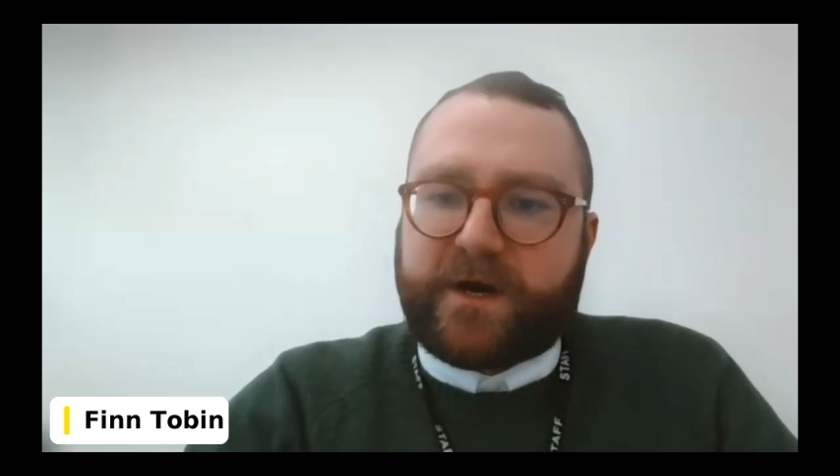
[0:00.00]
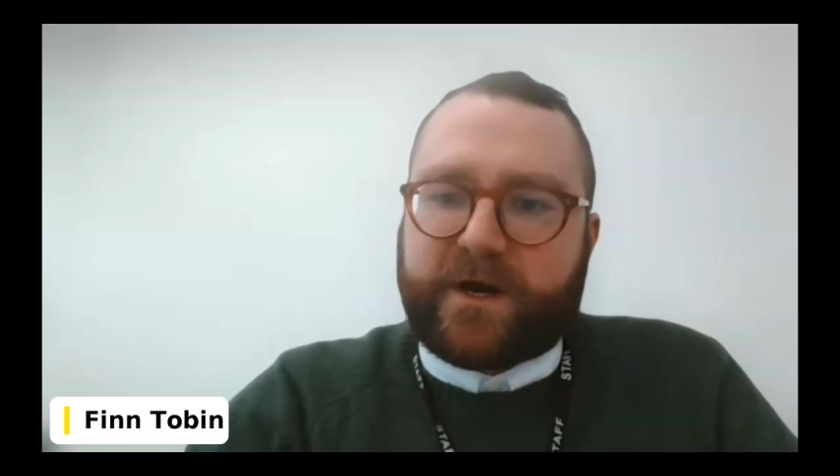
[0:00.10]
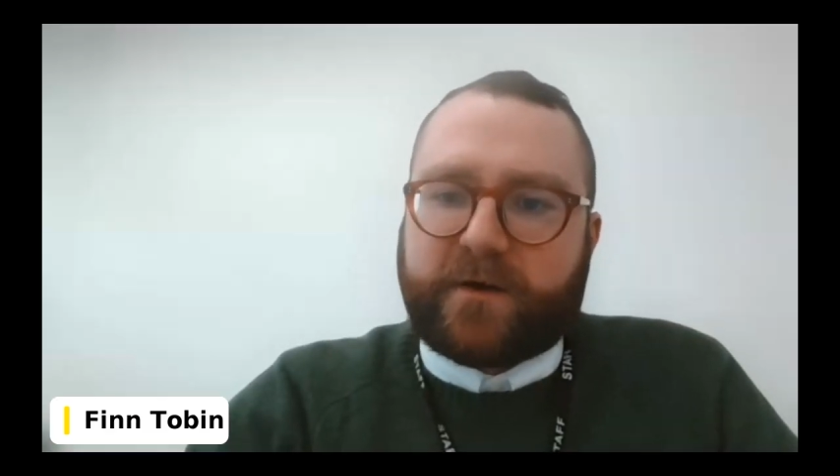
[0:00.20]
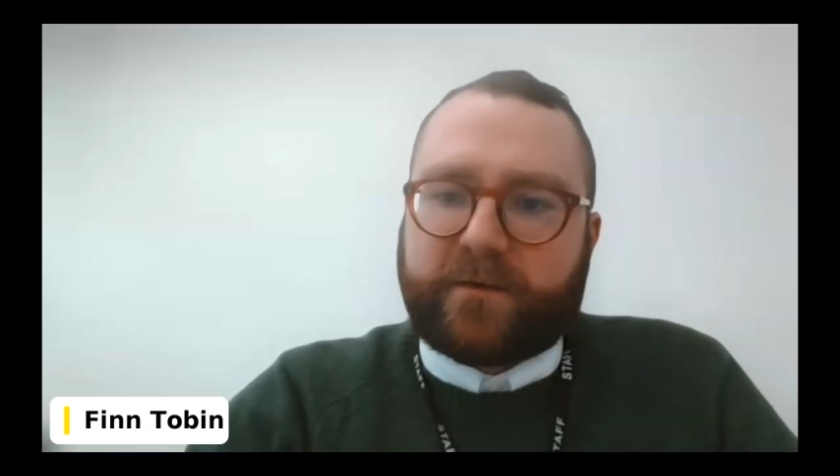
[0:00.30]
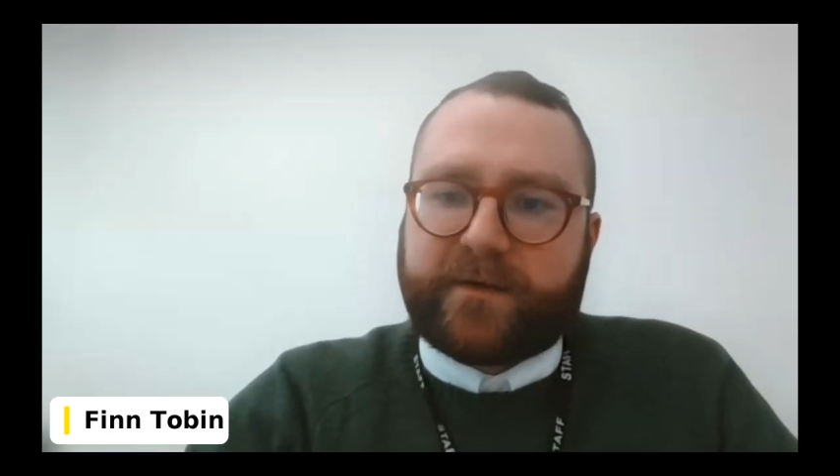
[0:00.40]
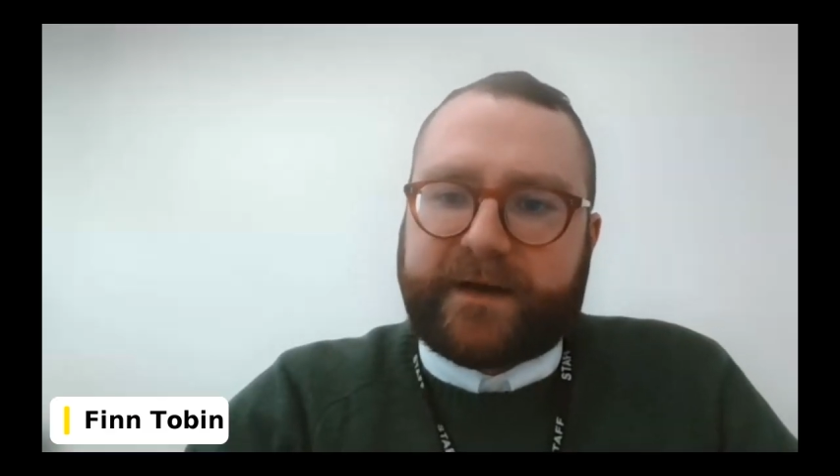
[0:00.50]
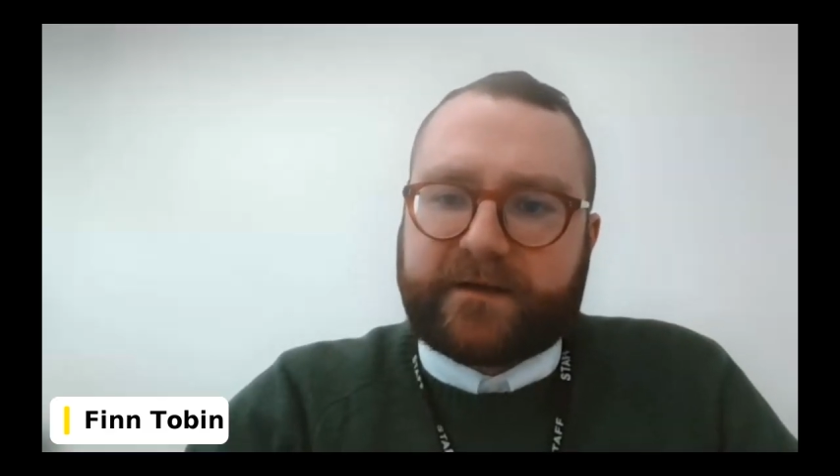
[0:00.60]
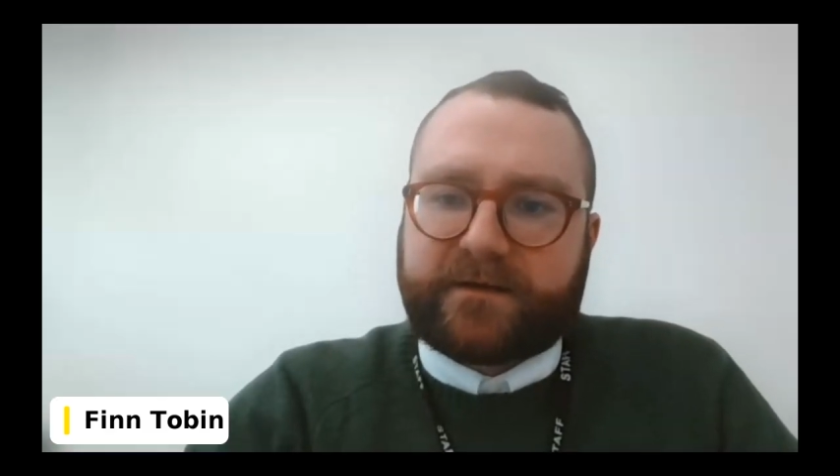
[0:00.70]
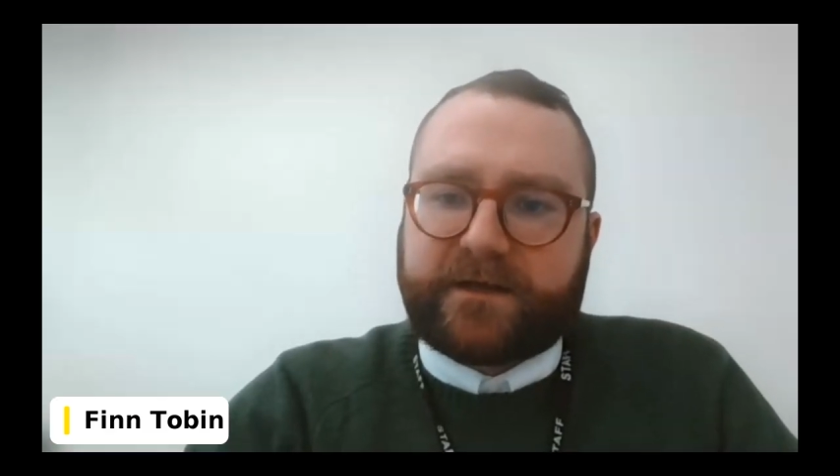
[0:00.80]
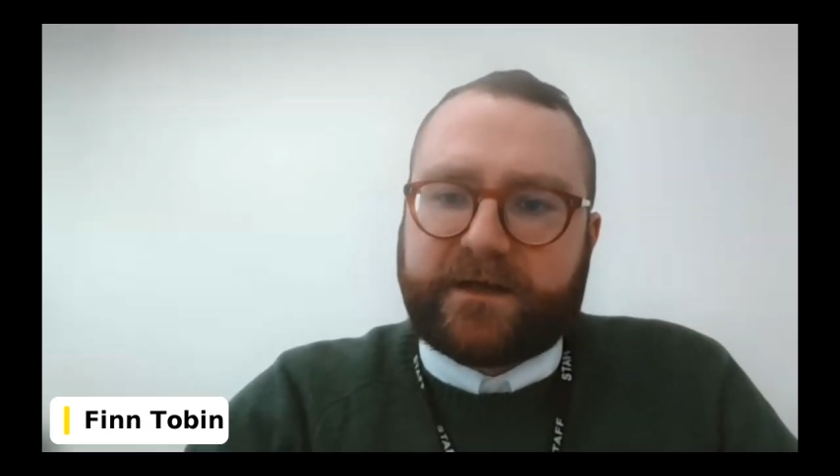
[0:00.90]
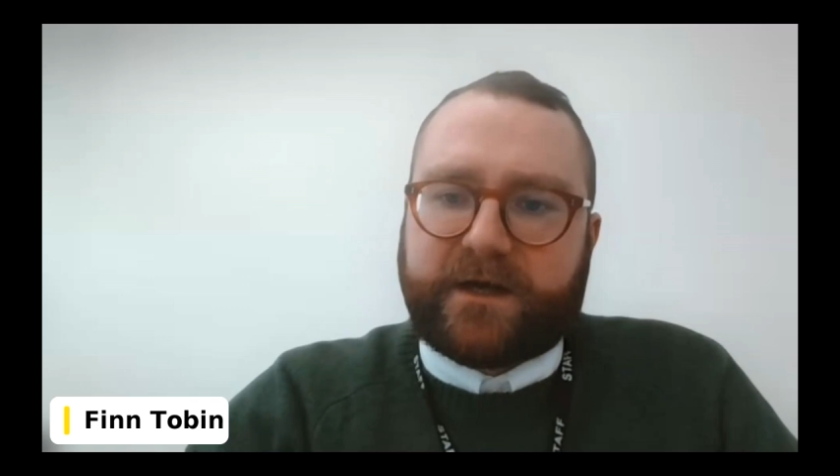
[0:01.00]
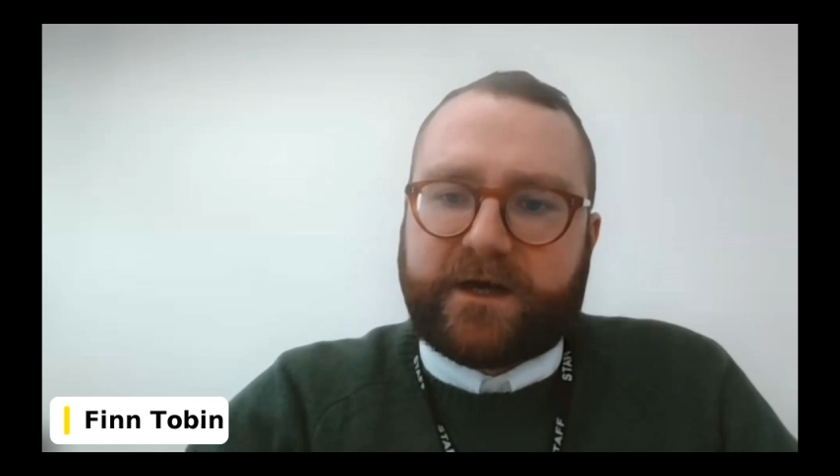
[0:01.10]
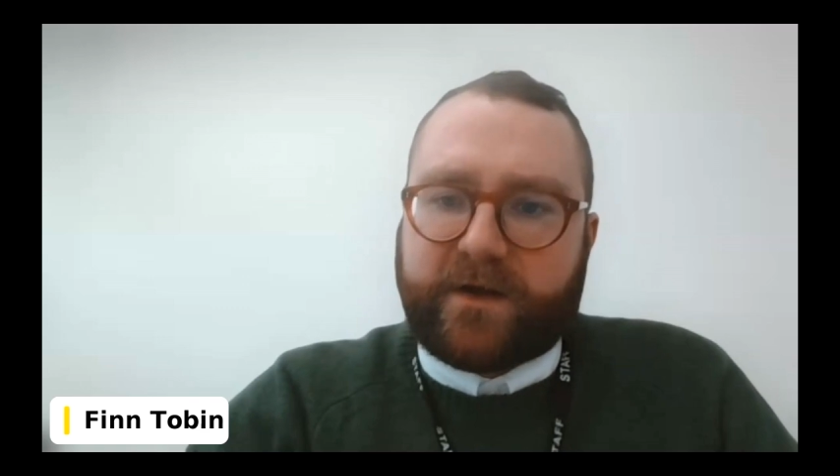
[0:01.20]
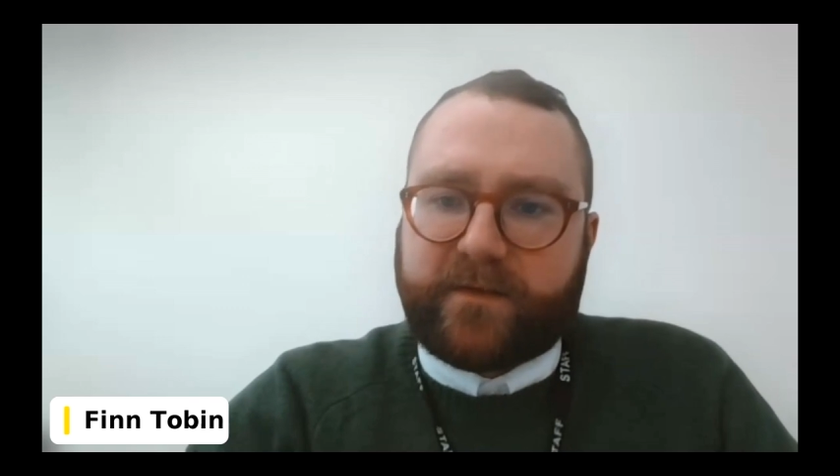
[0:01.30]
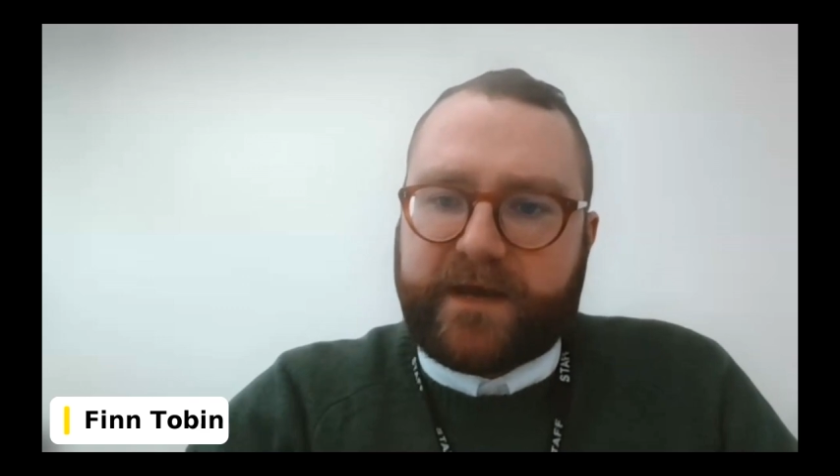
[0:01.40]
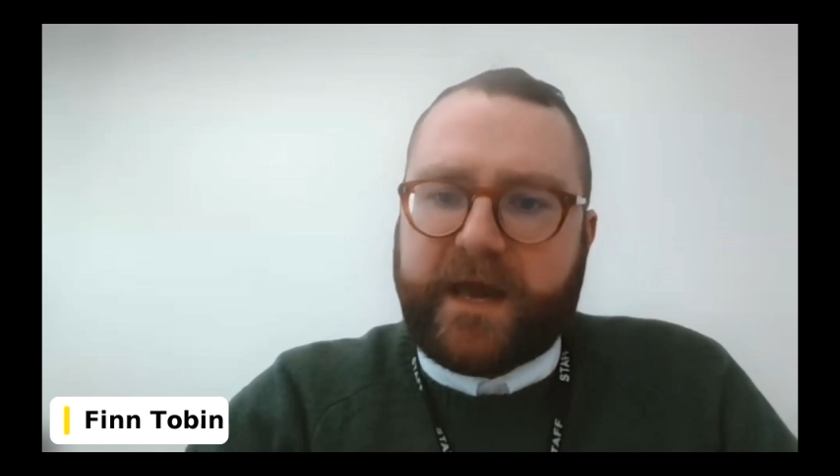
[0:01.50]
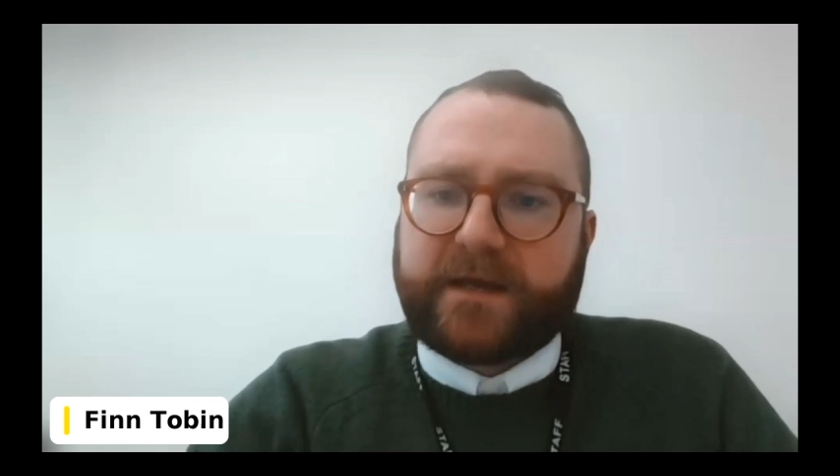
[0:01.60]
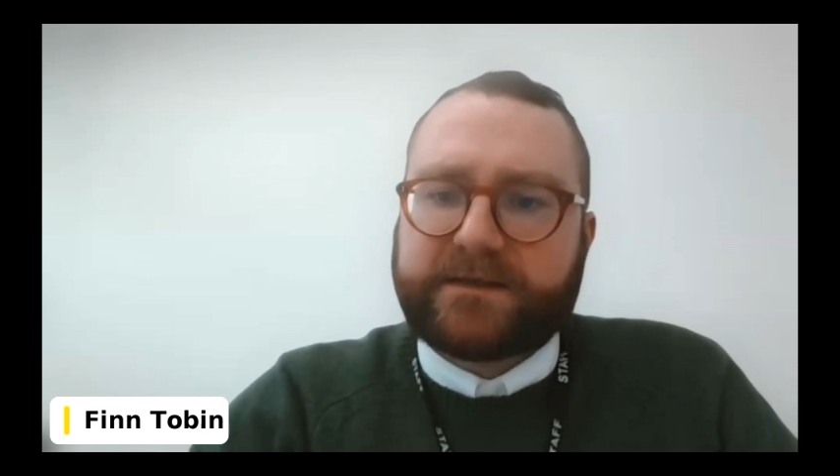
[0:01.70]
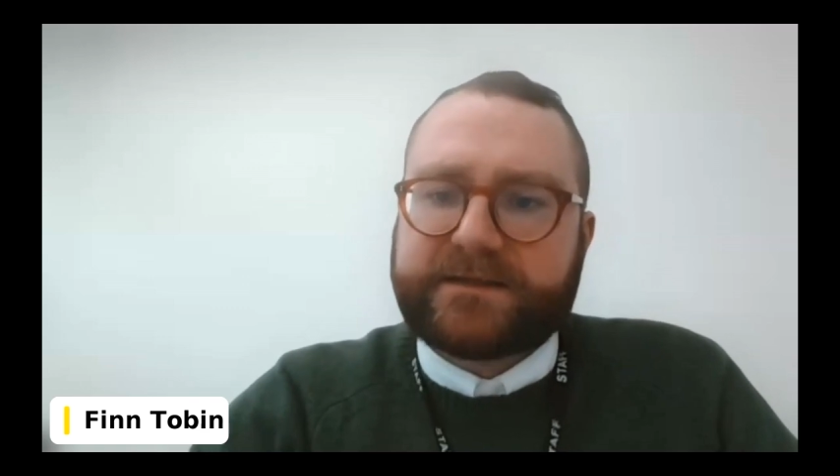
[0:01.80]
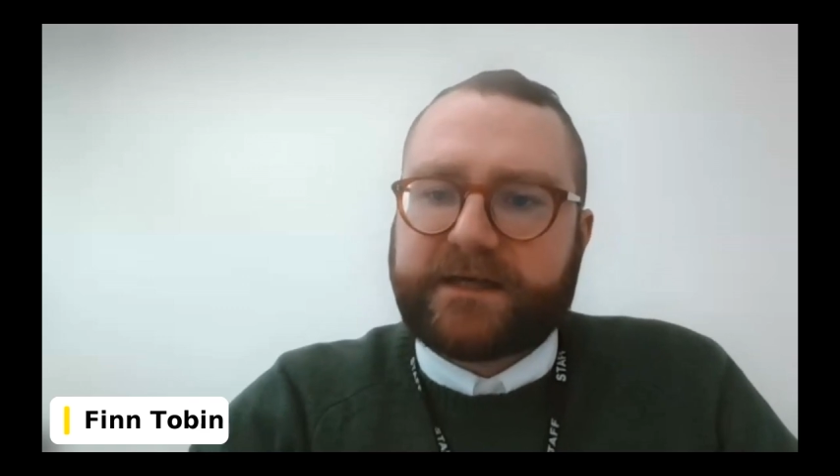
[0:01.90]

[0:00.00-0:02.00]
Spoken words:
our one about the RIBA.